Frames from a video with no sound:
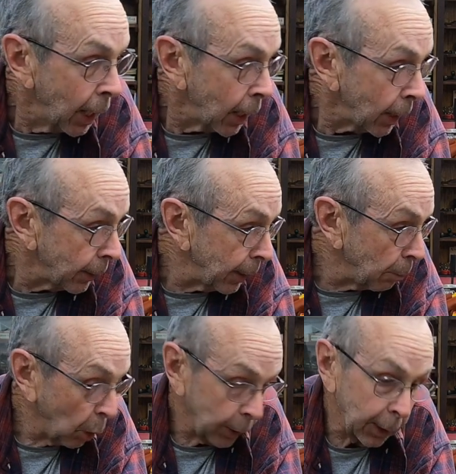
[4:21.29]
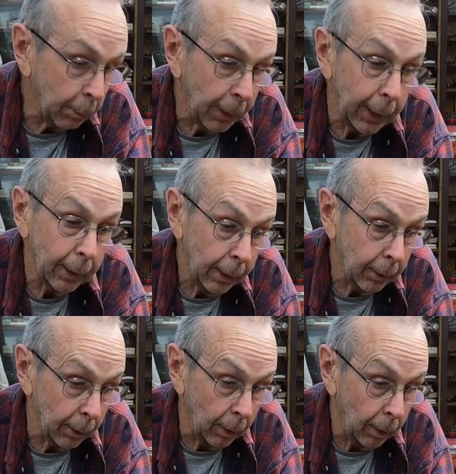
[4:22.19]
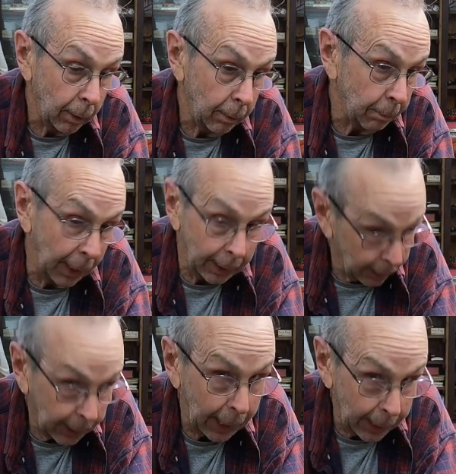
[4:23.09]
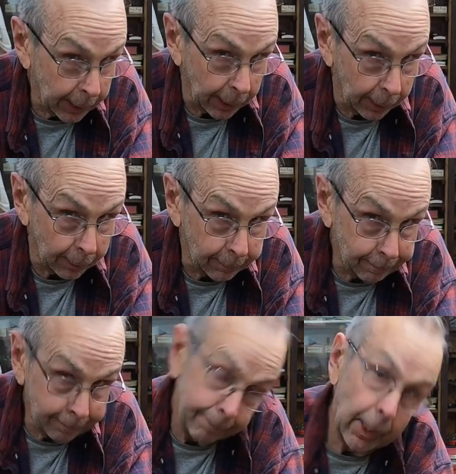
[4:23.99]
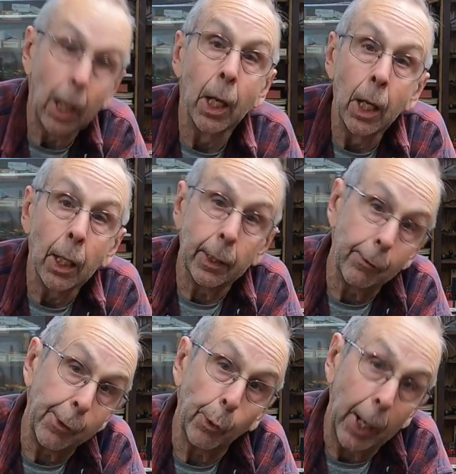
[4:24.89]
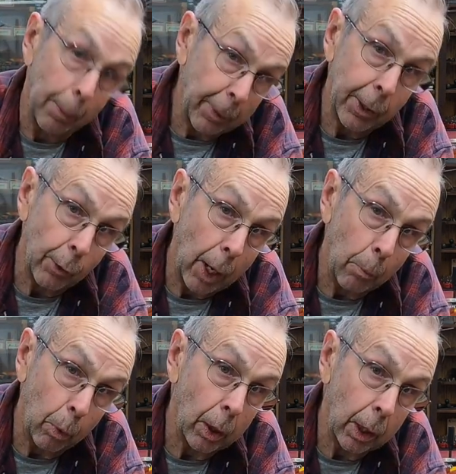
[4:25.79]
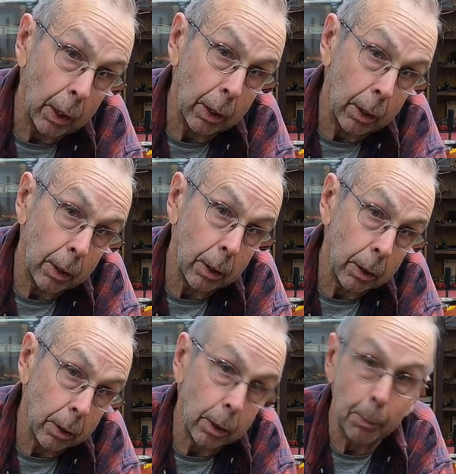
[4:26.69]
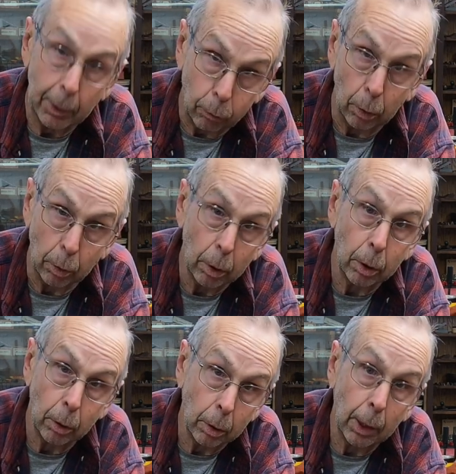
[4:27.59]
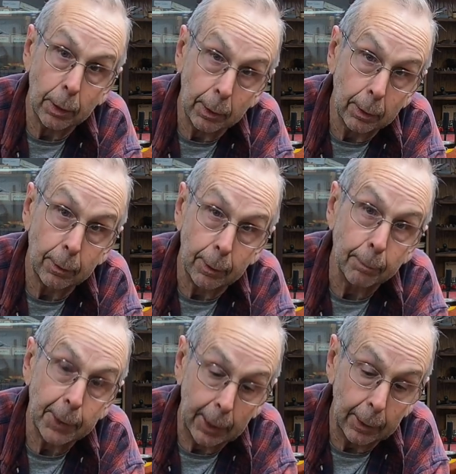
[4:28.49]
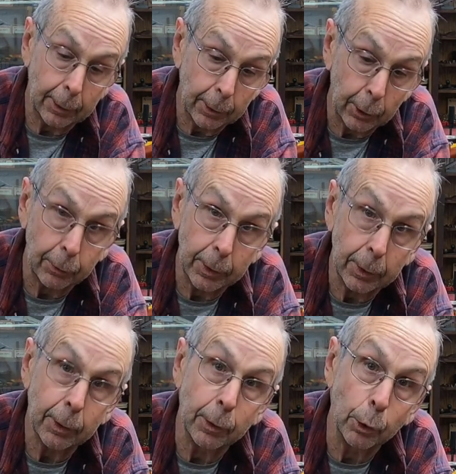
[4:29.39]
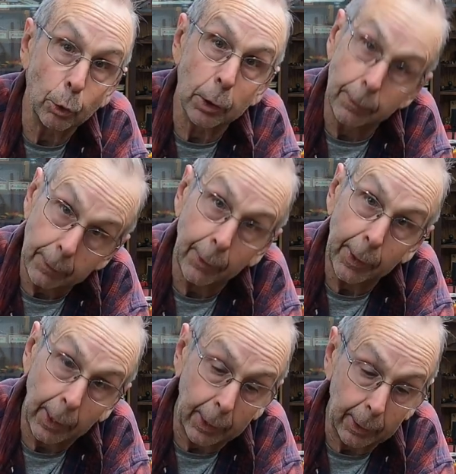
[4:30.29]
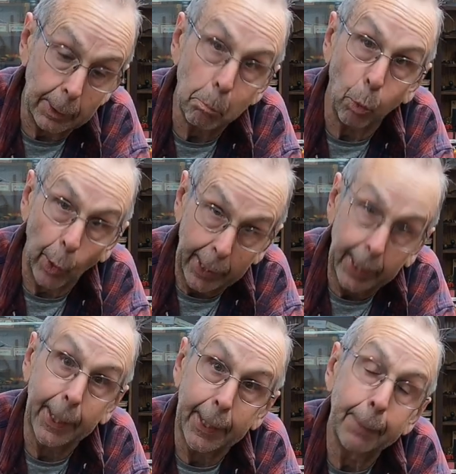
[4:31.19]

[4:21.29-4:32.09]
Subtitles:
The thing about these planes, they're all made out of cast iron, and if you happen to drop one on the cement floor or on some solid surface, you can very likely break it.